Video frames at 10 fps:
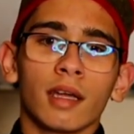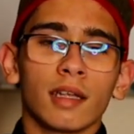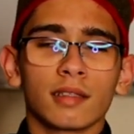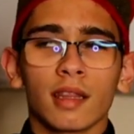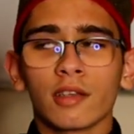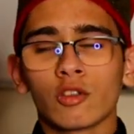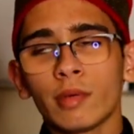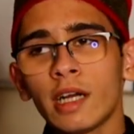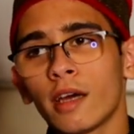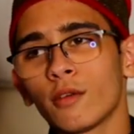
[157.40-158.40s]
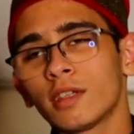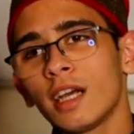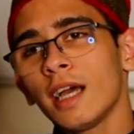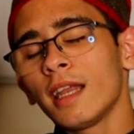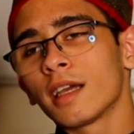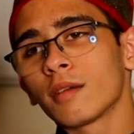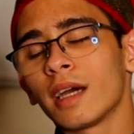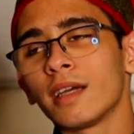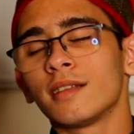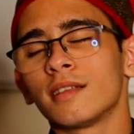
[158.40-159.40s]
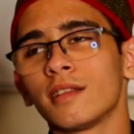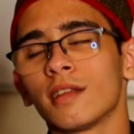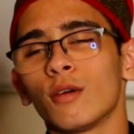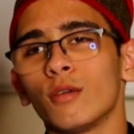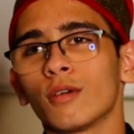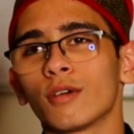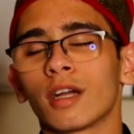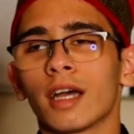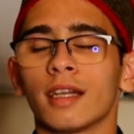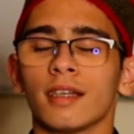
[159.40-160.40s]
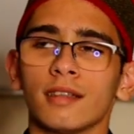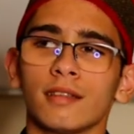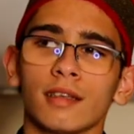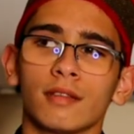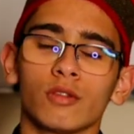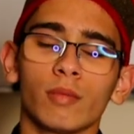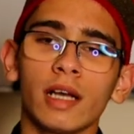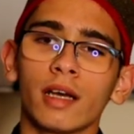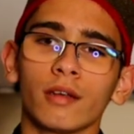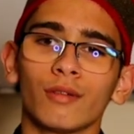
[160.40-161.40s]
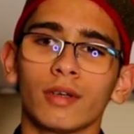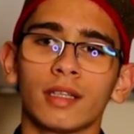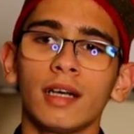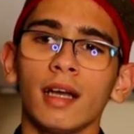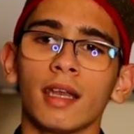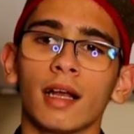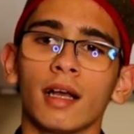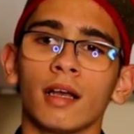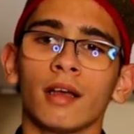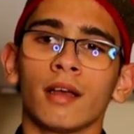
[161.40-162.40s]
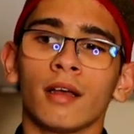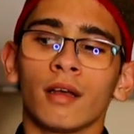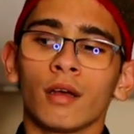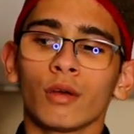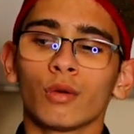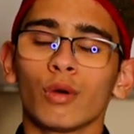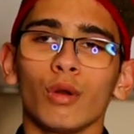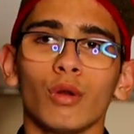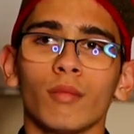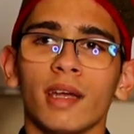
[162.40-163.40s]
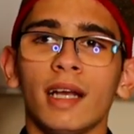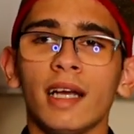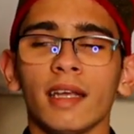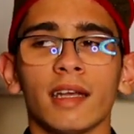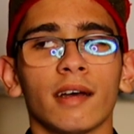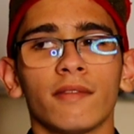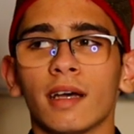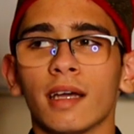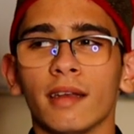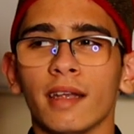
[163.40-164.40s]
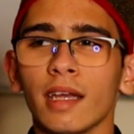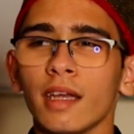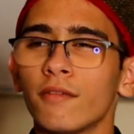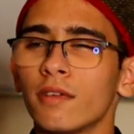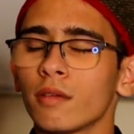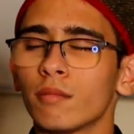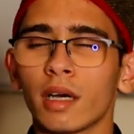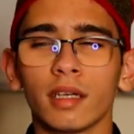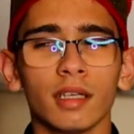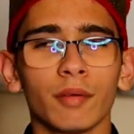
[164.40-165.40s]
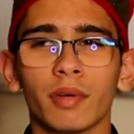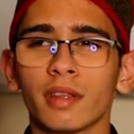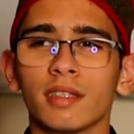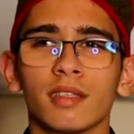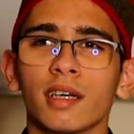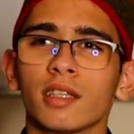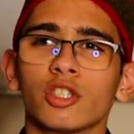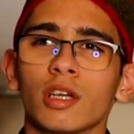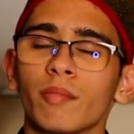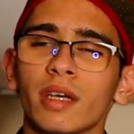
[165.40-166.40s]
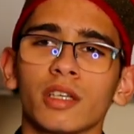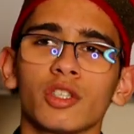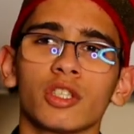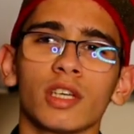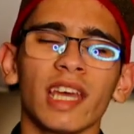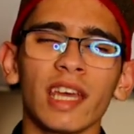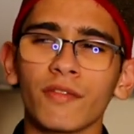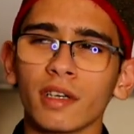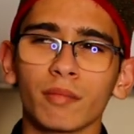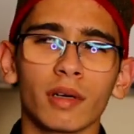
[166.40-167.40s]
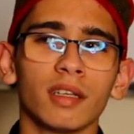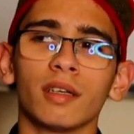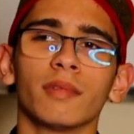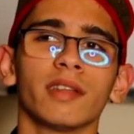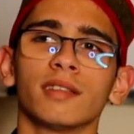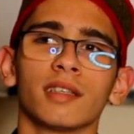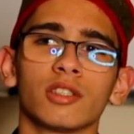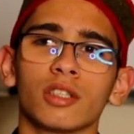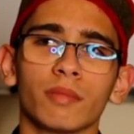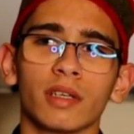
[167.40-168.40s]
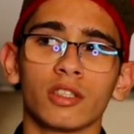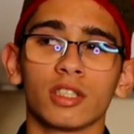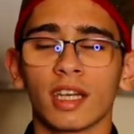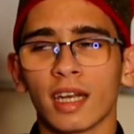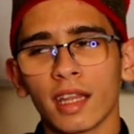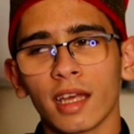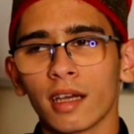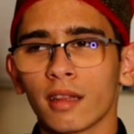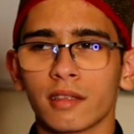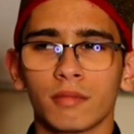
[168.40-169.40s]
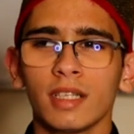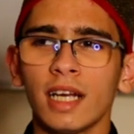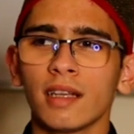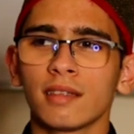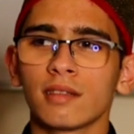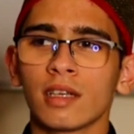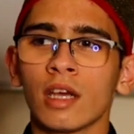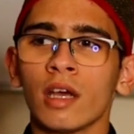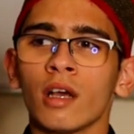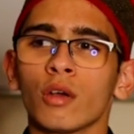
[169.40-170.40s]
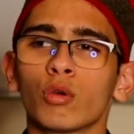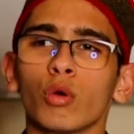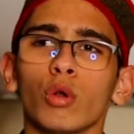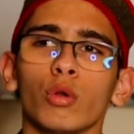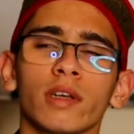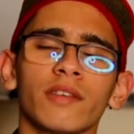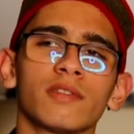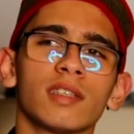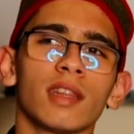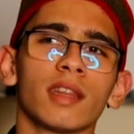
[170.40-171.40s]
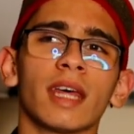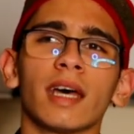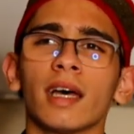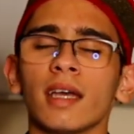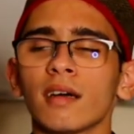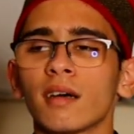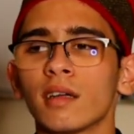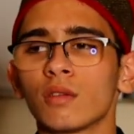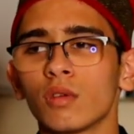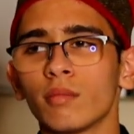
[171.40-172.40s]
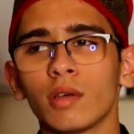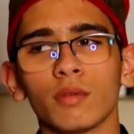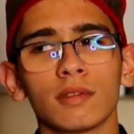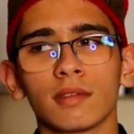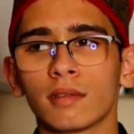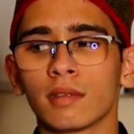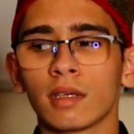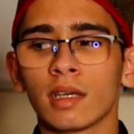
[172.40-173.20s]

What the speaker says: And as Allah subhanahu wa ta'ala reminds us in the Holy Quran, and He says, subhanahu wa ta'ala, kullu man 'alayha fan, everybody upon this earth shall perish, everybody upon this earth shall perish. In another ayah, Allah subhanahu wa ta'ala says, kullu nafsin dha'iqatul maut,